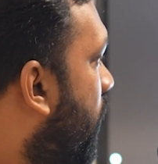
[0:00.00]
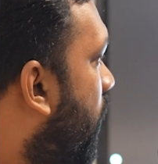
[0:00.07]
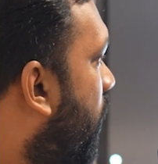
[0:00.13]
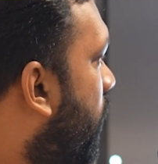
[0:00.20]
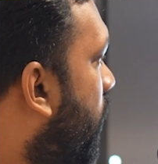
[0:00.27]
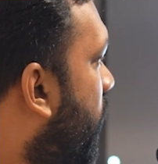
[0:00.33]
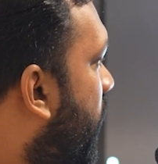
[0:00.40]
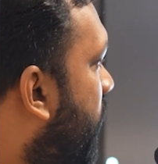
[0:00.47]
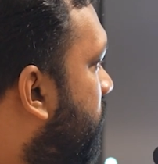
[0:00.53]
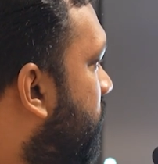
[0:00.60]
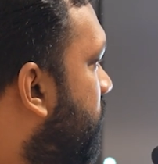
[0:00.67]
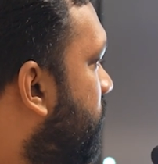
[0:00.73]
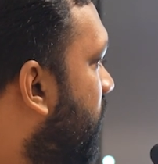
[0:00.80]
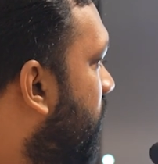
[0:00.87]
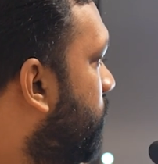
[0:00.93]
At the
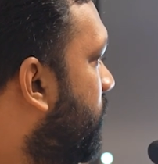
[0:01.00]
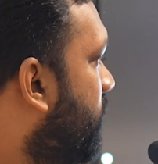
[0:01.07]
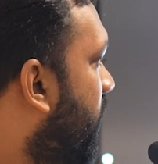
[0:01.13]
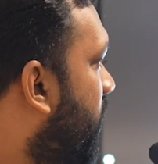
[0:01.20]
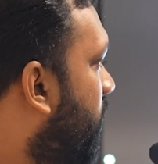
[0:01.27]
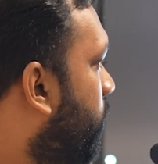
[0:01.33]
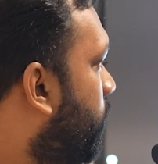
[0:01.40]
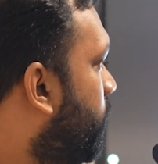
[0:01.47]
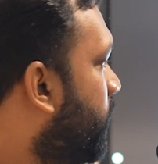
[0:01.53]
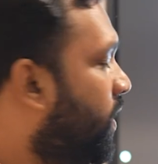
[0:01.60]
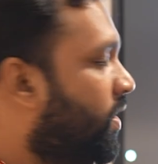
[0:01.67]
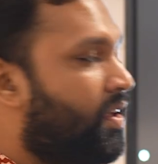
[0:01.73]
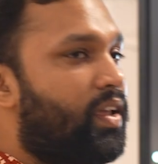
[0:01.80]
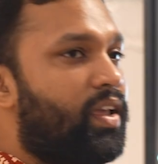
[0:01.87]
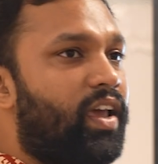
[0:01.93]
same time,
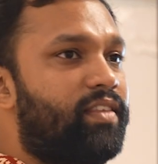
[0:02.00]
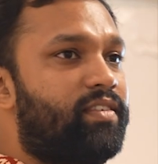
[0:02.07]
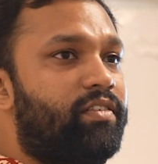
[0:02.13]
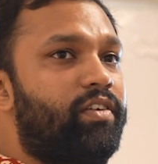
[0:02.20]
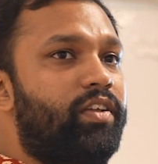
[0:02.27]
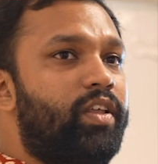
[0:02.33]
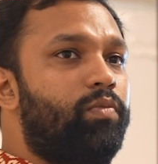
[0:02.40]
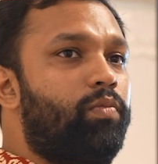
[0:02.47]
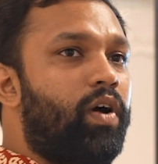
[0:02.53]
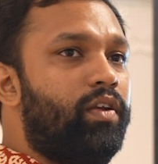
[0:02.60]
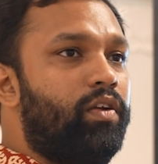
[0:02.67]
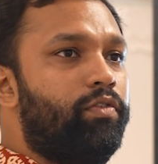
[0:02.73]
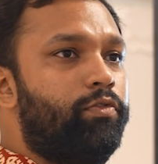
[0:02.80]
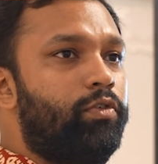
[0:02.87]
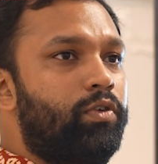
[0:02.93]
it's really
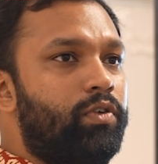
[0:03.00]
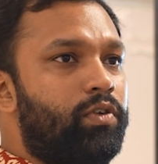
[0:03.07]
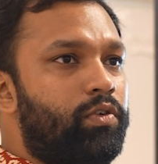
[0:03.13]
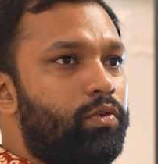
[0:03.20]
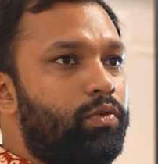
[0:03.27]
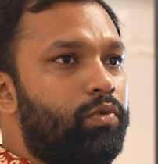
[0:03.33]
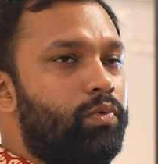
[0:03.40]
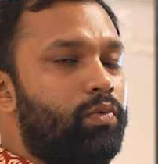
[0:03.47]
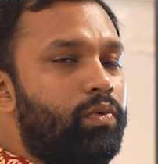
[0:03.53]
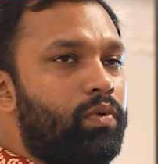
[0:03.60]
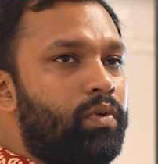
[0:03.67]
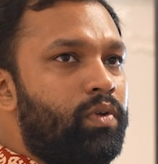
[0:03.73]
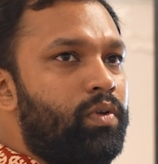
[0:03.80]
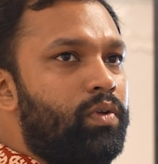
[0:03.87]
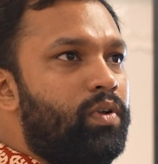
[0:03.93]
wonderful to
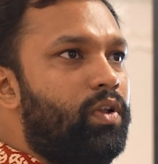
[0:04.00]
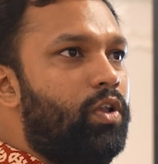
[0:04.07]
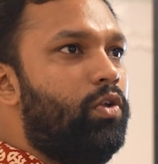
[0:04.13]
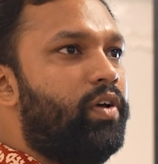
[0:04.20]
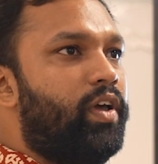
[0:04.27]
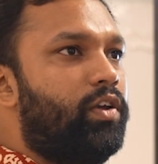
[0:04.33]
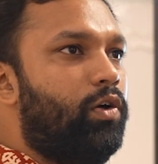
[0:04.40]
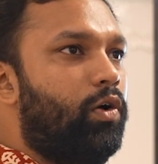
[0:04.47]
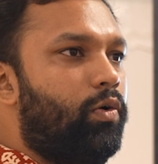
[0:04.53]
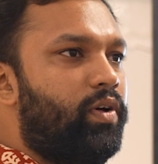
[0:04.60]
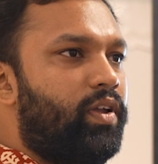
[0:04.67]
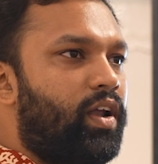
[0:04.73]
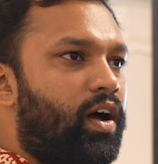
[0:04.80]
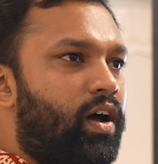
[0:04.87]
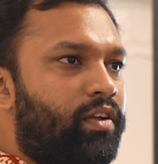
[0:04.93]
look at
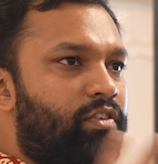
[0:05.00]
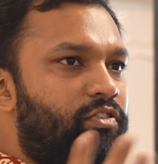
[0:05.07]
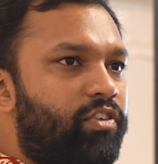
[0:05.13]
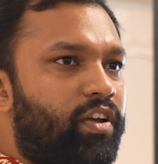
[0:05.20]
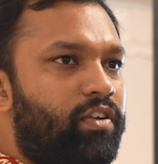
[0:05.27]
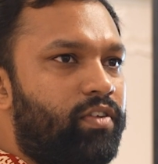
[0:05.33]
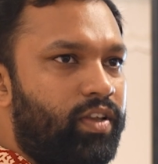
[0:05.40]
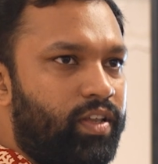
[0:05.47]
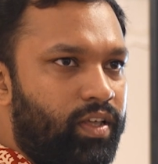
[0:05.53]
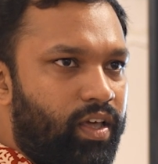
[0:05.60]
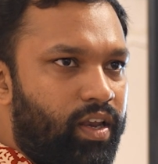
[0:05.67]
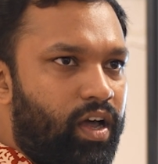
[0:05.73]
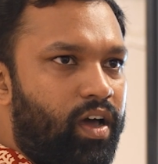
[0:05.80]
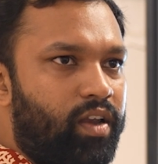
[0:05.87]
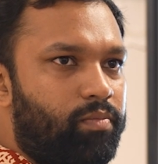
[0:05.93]
Goan art generally,
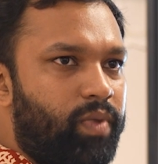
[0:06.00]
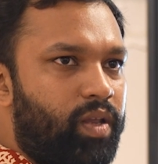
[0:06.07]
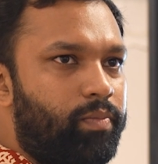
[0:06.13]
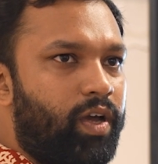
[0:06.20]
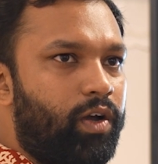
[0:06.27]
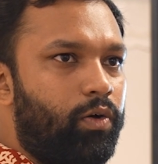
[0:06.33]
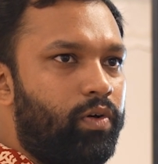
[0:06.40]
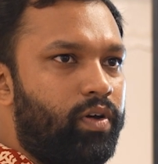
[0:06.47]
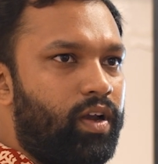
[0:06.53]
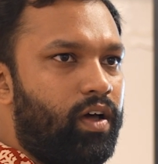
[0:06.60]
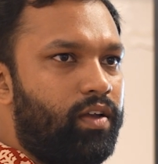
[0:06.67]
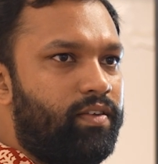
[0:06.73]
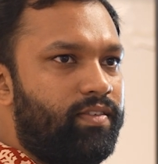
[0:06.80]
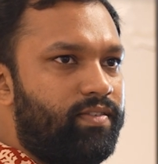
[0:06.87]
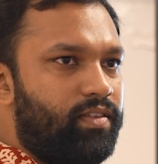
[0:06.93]
and art made by Goan
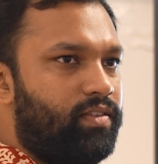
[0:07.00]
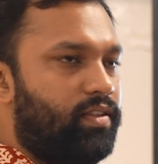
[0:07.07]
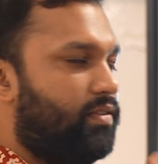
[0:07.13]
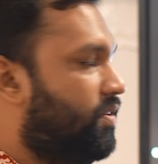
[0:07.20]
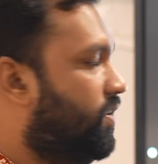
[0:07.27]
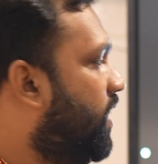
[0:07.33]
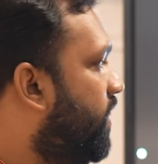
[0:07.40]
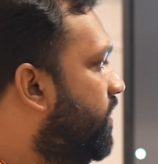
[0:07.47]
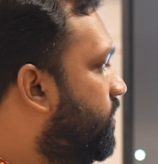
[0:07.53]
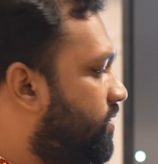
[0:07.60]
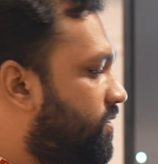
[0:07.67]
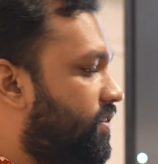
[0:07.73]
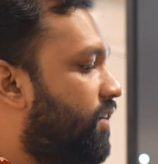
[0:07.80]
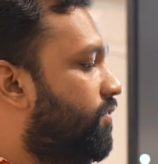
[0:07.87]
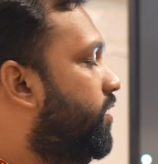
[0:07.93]
artists in the last
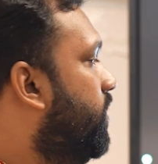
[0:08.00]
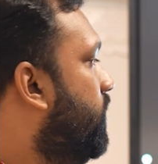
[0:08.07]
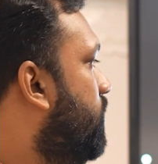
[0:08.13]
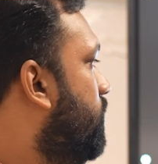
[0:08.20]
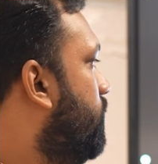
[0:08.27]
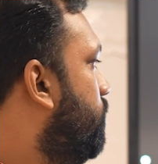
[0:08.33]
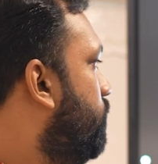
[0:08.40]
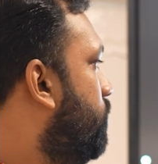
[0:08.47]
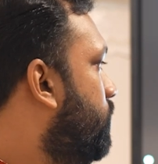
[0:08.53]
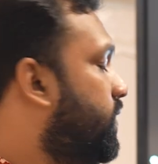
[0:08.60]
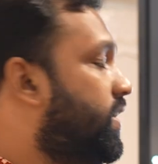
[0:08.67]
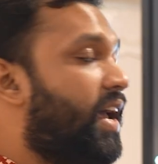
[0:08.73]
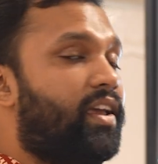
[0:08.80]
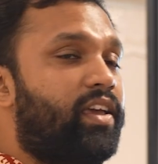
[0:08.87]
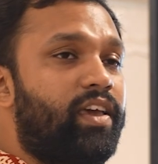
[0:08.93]
several
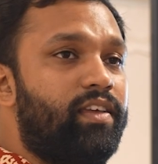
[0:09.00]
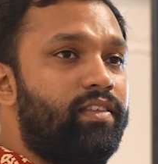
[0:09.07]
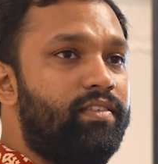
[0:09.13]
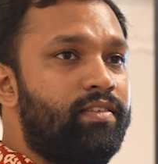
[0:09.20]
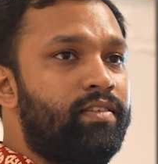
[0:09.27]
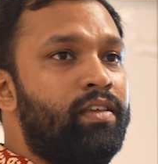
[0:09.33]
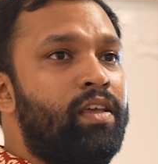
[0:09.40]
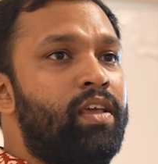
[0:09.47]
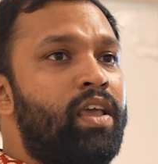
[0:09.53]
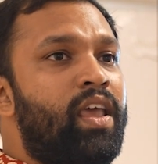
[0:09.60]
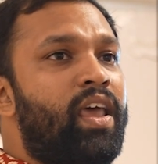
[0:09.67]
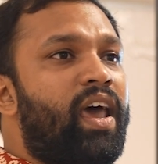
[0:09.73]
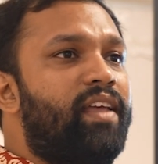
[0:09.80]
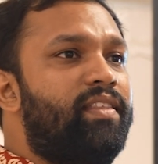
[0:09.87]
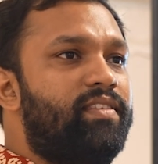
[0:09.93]
decades,
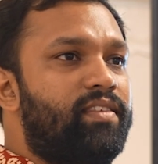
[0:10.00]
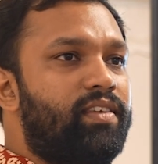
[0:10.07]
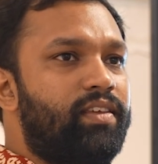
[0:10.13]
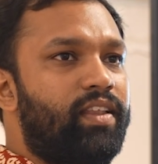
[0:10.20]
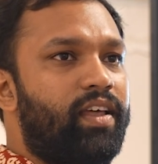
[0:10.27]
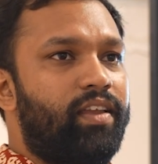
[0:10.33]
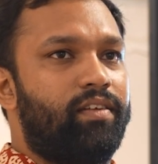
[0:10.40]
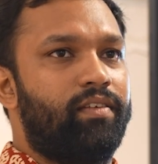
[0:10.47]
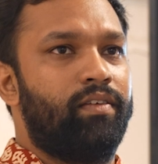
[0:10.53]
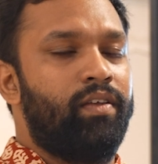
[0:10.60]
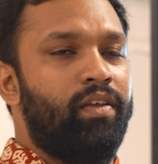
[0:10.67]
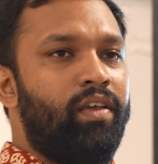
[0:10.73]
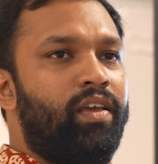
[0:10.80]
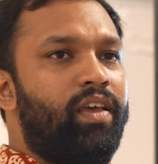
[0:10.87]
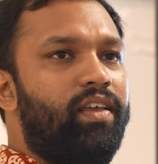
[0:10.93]
and see that
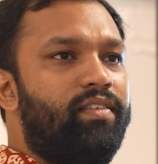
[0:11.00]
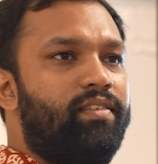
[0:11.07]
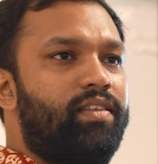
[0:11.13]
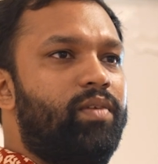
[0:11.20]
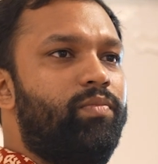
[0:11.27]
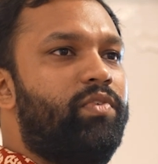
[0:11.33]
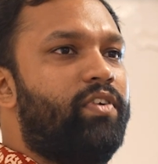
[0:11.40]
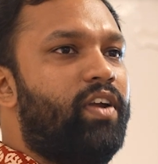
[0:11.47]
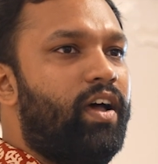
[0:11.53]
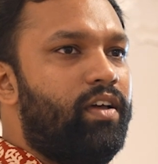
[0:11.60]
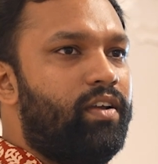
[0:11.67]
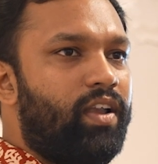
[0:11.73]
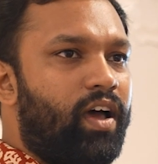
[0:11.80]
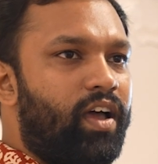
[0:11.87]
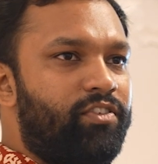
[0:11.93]
it seems
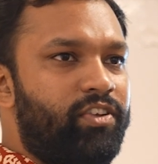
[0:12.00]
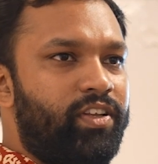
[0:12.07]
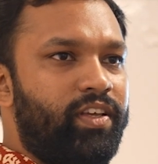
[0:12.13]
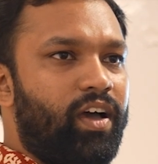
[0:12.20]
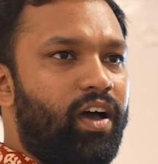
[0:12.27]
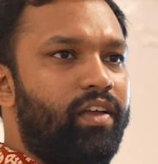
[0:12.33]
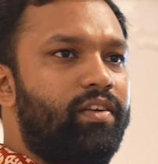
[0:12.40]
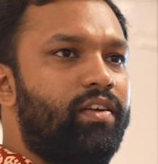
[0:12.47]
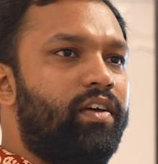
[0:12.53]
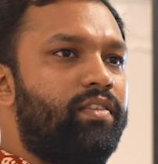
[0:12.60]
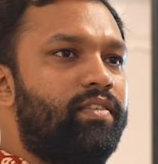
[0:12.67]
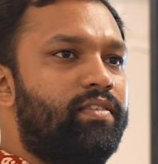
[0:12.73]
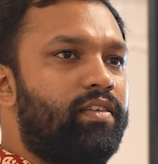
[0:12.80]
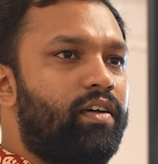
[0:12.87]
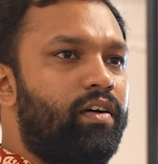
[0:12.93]
largely
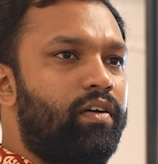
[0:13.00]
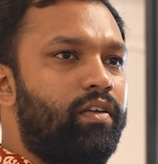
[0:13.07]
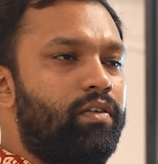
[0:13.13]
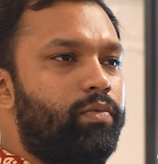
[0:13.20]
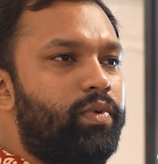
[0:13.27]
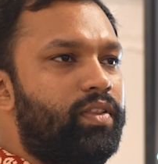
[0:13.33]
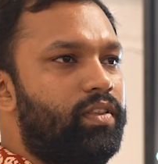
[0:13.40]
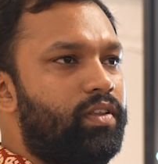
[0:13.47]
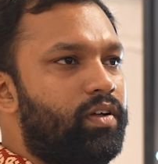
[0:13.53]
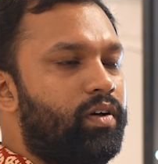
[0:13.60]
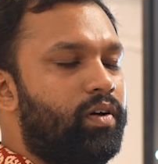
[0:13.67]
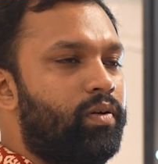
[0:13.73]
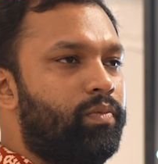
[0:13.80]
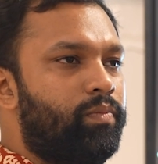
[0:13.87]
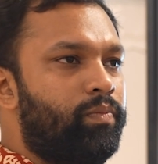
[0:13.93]
unconcerned with
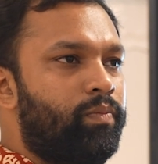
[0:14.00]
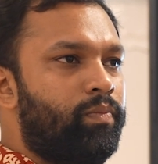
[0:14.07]
the